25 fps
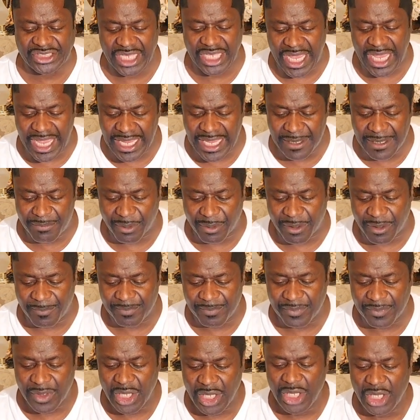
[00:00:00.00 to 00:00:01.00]
to Abram,
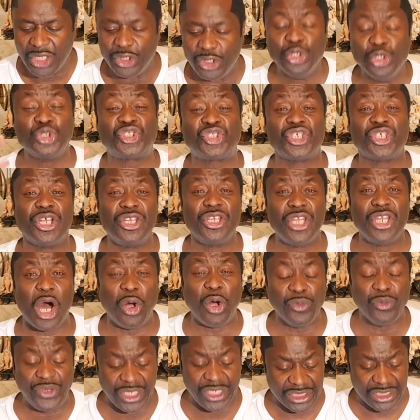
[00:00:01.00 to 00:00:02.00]
you should
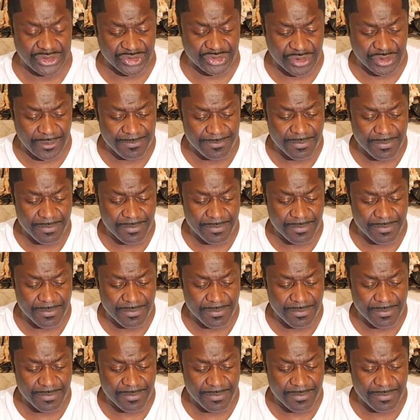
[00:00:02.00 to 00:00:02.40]
know this.